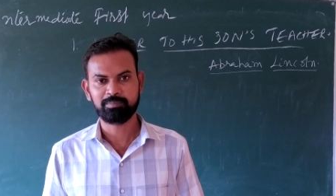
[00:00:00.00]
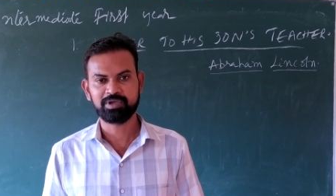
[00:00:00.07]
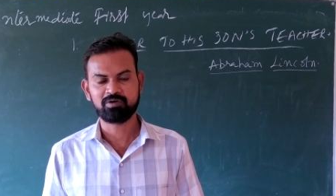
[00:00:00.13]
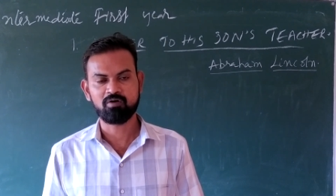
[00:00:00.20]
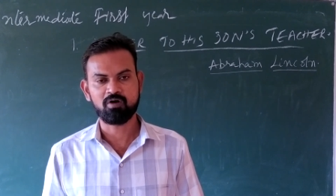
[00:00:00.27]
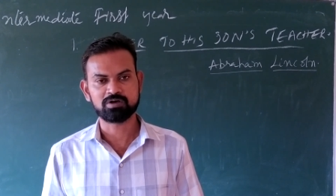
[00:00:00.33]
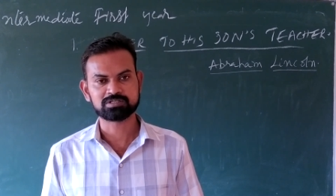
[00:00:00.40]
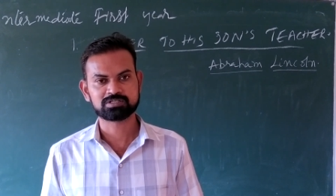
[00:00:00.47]

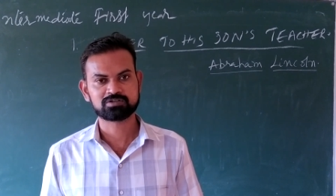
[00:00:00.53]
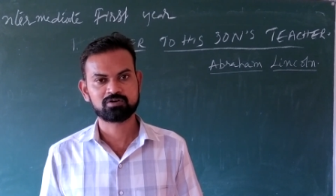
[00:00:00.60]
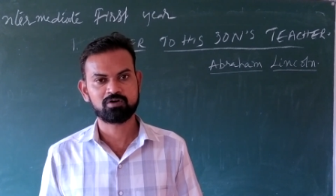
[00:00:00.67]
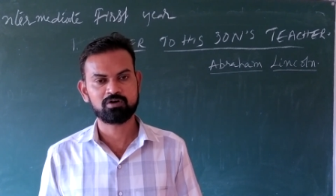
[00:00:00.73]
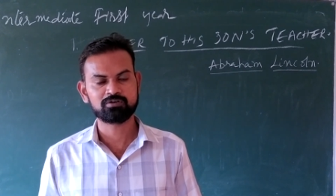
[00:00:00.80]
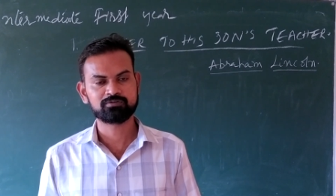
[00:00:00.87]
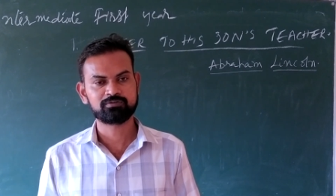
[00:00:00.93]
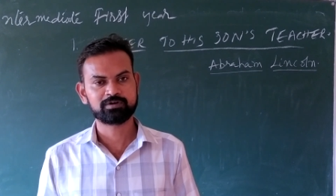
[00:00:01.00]
because
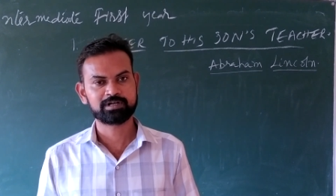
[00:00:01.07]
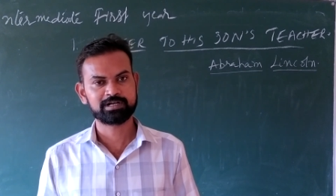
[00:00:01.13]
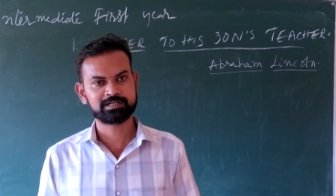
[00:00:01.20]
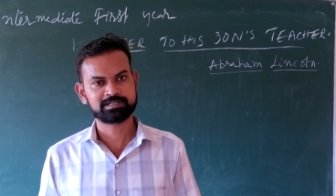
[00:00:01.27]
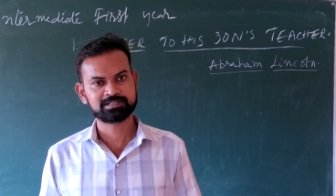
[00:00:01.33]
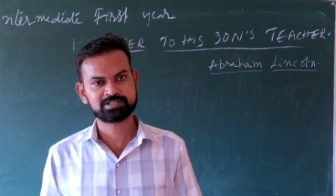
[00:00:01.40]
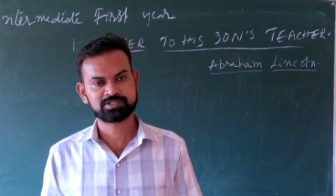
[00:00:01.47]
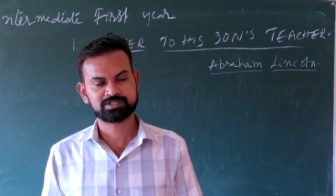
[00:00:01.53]

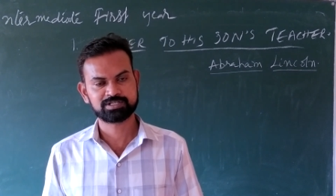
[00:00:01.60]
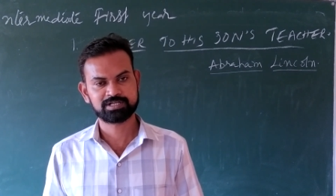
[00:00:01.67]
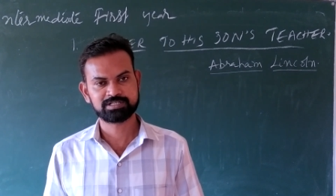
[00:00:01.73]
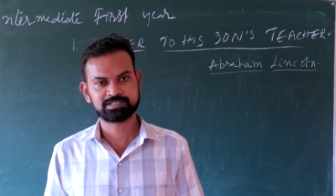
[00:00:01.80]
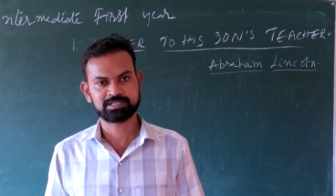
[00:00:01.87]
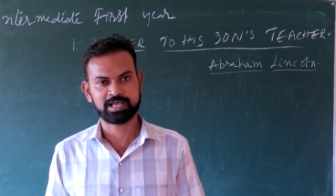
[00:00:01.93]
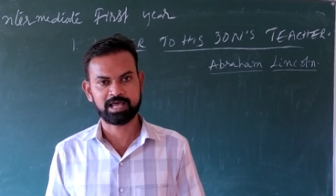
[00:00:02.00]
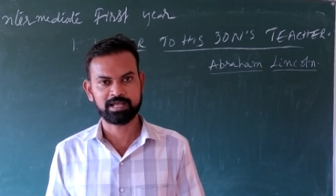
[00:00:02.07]
Confederate
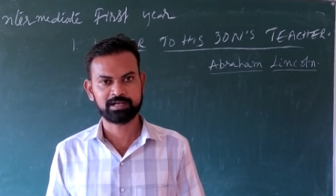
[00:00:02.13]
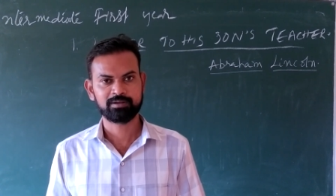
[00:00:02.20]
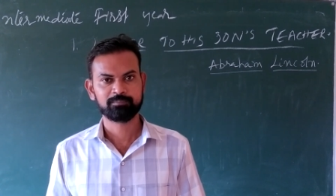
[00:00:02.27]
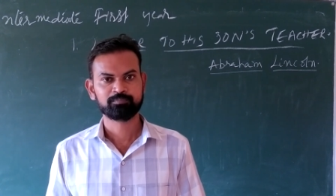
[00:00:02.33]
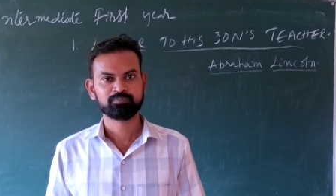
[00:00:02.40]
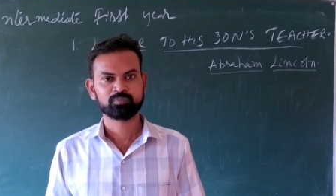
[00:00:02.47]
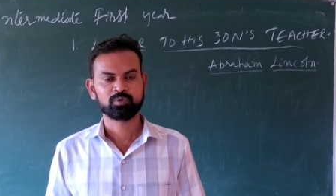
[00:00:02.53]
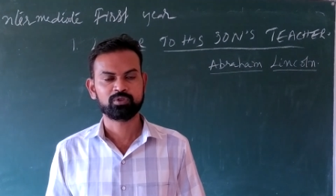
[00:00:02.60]
states had
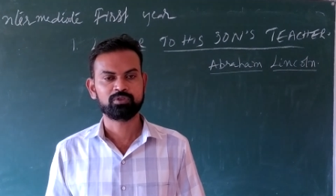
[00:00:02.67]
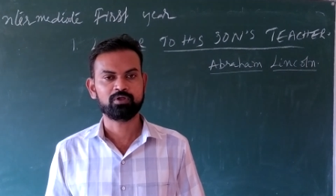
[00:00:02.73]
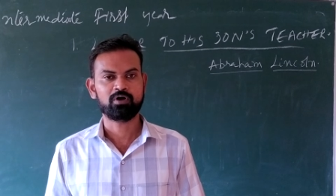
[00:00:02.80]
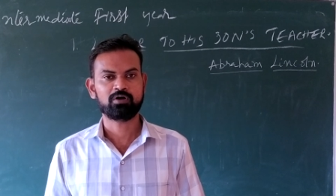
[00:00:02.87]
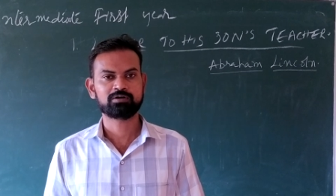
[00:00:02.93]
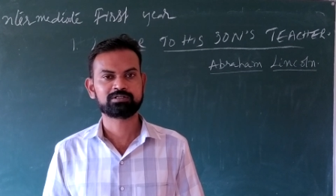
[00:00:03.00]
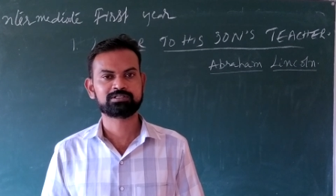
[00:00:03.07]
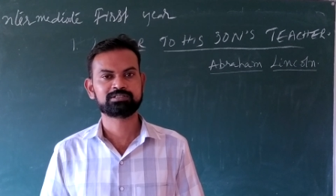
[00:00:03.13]

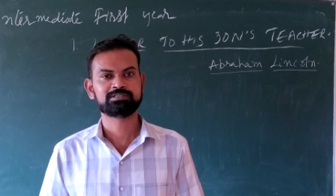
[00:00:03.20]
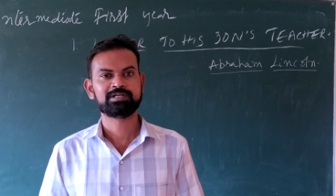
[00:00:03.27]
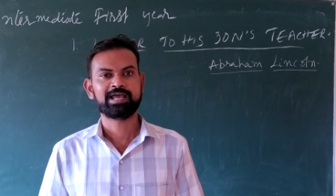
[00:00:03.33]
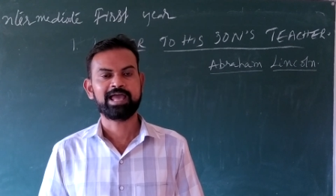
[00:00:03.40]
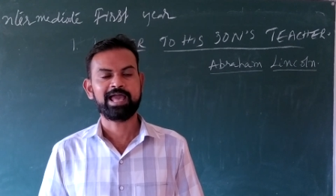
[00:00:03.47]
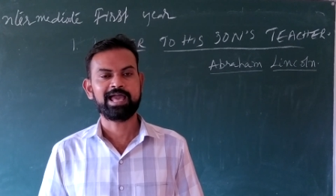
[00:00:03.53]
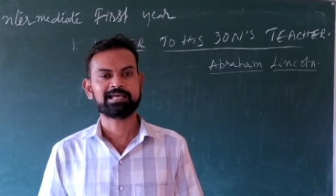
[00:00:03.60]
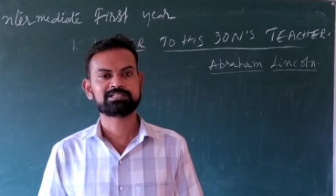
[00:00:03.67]
not
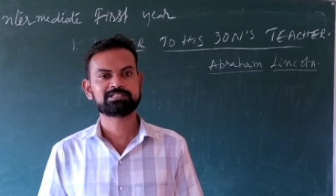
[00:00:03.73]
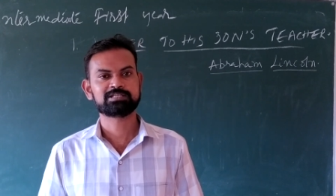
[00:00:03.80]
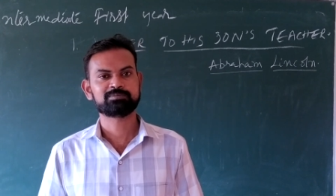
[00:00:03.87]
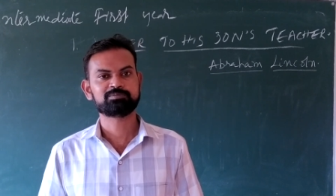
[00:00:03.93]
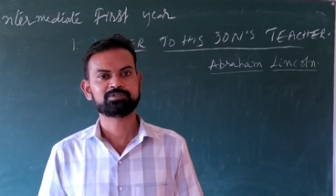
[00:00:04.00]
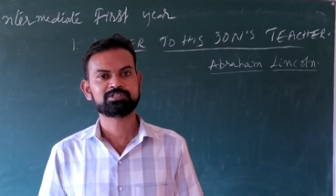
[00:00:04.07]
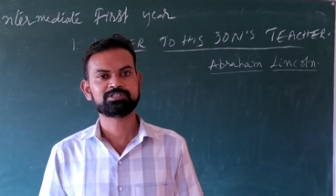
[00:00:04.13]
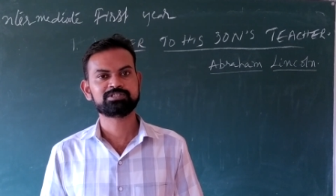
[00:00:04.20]

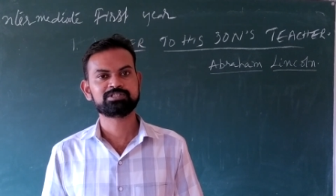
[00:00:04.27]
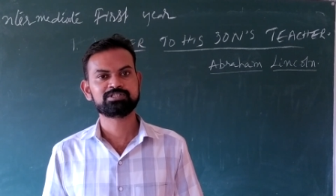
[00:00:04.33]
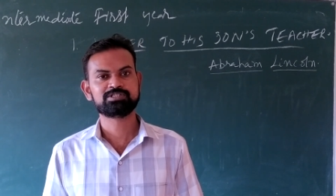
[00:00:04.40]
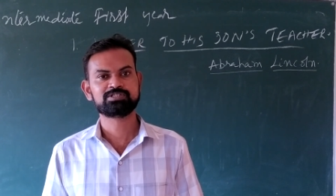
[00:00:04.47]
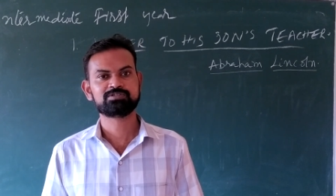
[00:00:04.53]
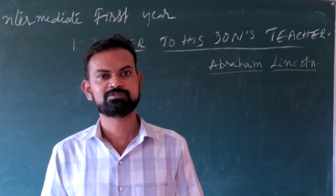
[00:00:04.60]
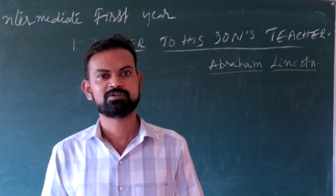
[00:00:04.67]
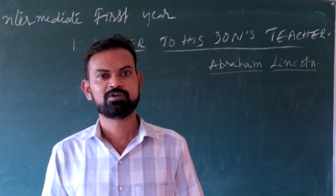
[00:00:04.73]
accepted
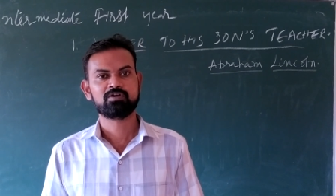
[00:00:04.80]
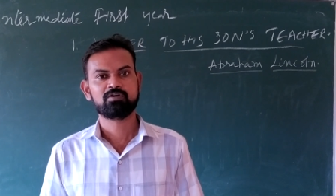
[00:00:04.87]
this